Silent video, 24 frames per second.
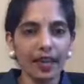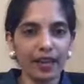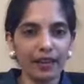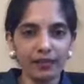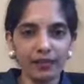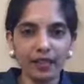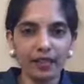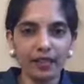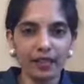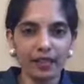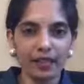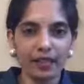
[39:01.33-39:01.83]

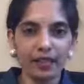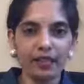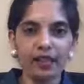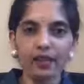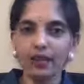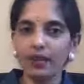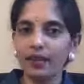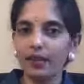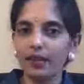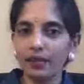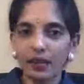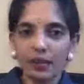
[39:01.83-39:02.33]
everything.
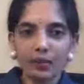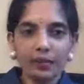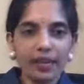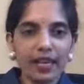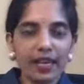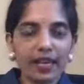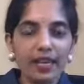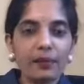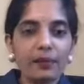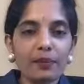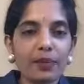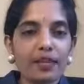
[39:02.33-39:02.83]
You
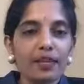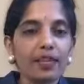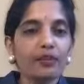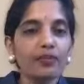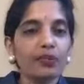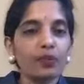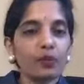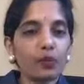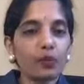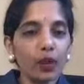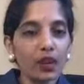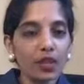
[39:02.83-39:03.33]
wake up, and if
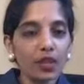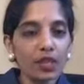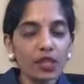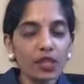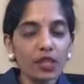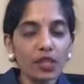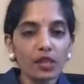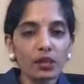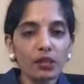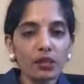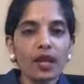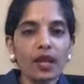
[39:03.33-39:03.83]
you want
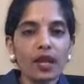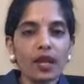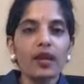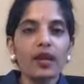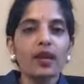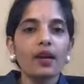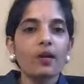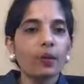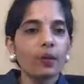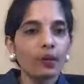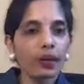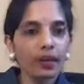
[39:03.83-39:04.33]
to
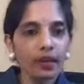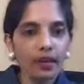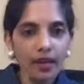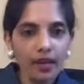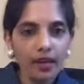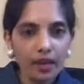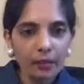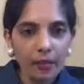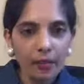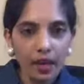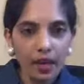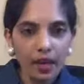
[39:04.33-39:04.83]
work on
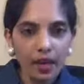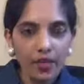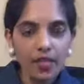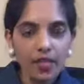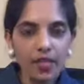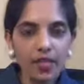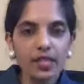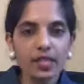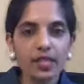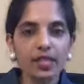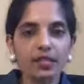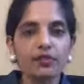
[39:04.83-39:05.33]
a
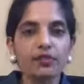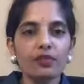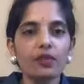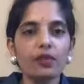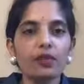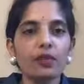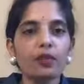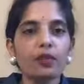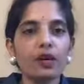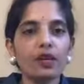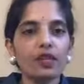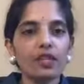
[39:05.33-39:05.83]
project, if you
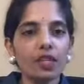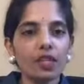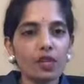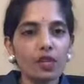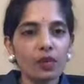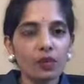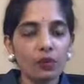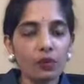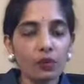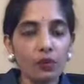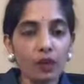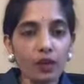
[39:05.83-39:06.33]
want
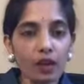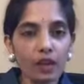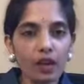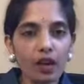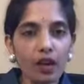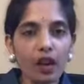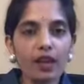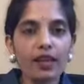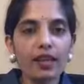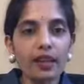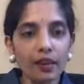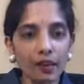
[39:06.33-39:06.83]
to work
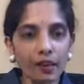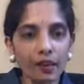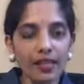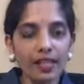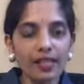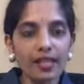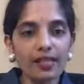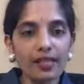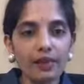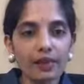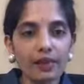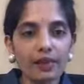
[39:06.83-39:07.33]
on
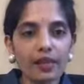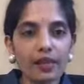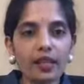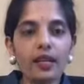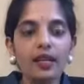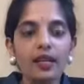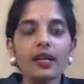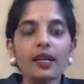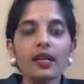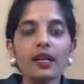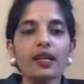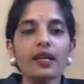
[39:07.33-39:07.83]
learning something,
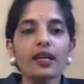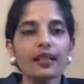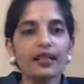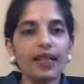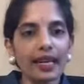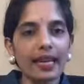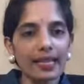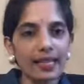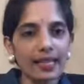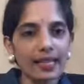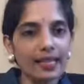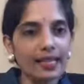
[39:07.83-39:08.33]

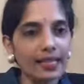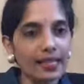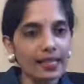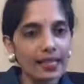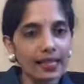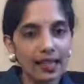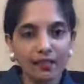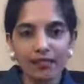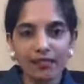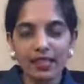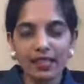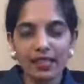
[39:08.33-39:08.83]
that is
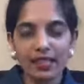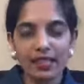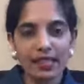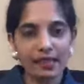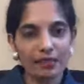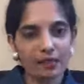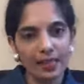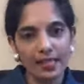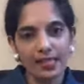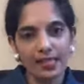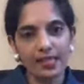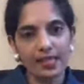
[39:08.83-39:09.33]
definitely a
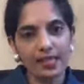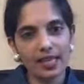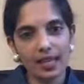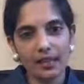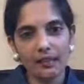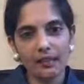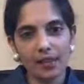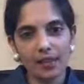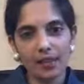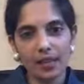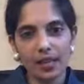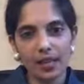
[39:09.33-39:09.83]
best time
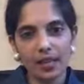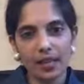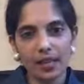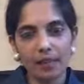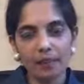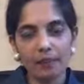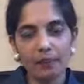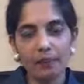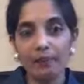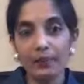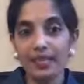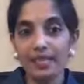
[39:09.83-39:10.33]
to wake up.
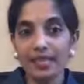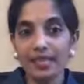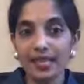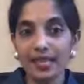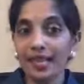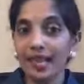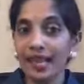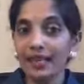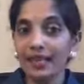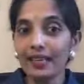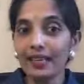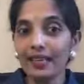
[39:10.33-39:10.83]
But
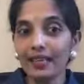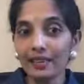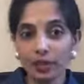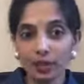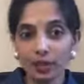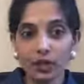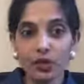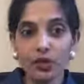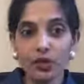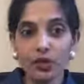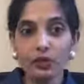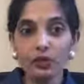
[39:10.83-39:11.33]
again, if
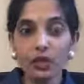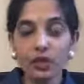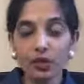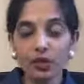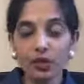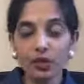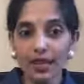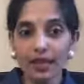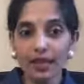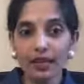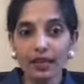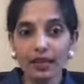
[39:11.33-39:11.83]
you're used to
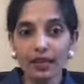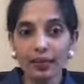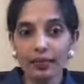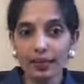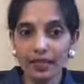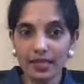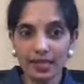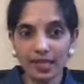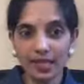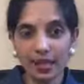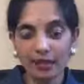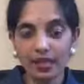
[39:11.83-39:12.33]
waking up at
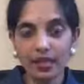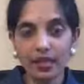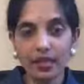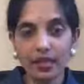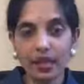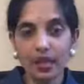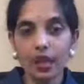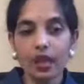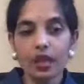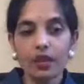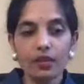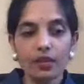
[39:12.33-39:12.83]
7,
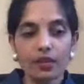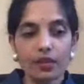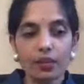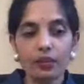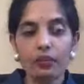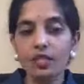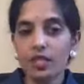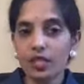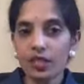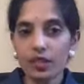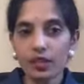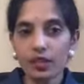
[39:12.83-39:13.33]

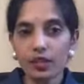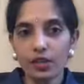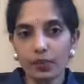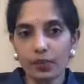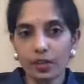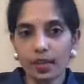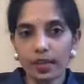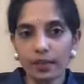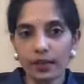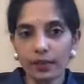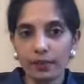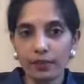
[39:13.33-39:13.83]
don't start to
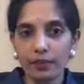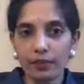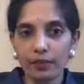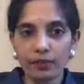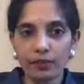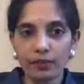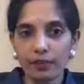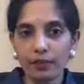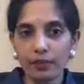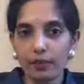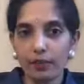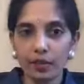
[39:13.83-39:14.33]
wake up
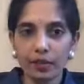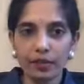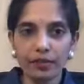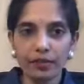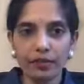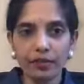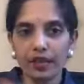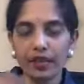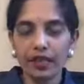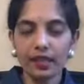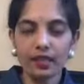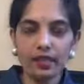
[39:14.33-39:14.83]
by
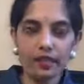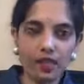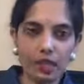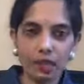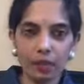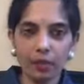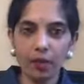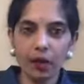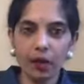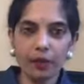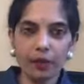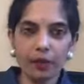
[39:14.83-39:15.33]
4:30
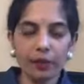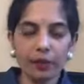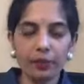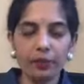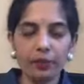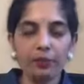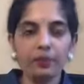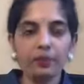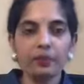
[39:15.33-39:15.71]
tomorrow.